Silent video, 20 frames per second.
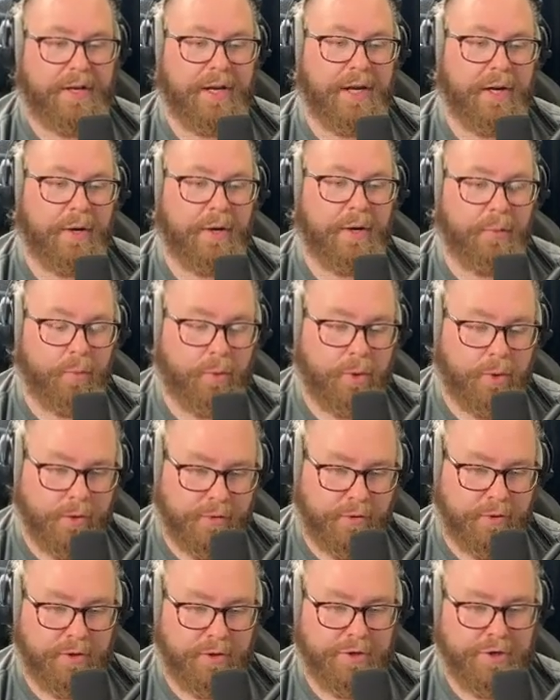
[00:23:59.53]
I
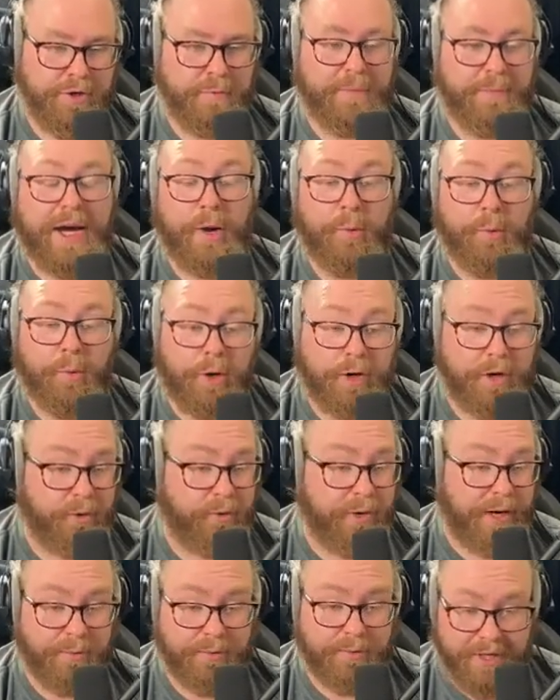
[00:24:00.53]
walk to the gym, I walk
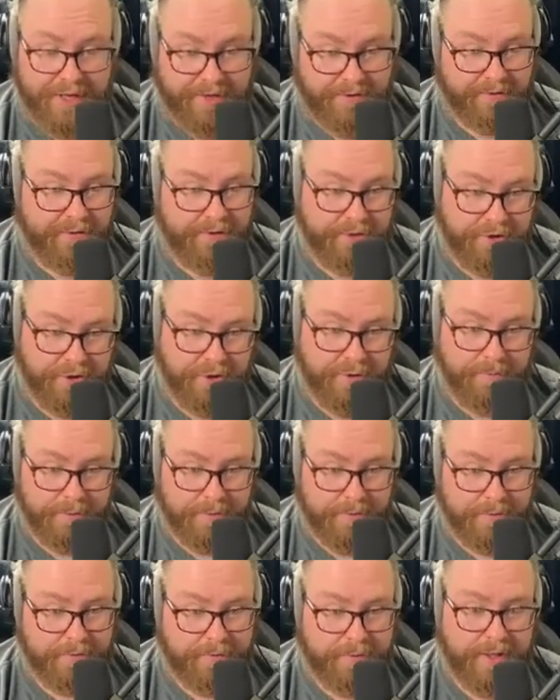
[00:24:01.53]
around in the gym,
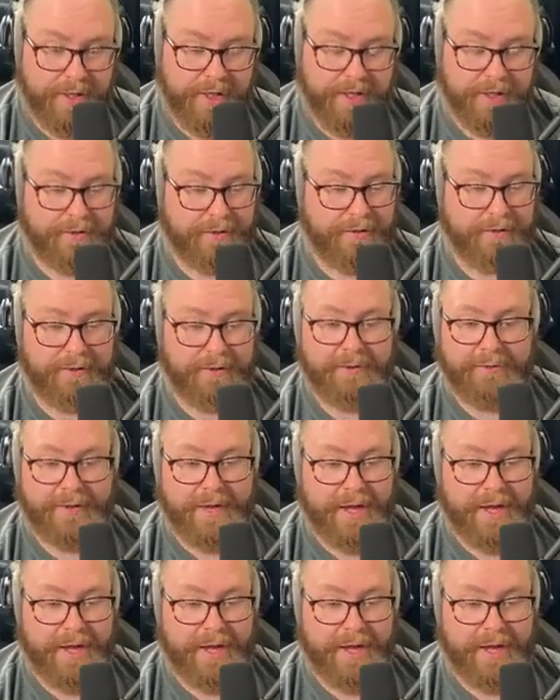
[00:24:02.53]
like the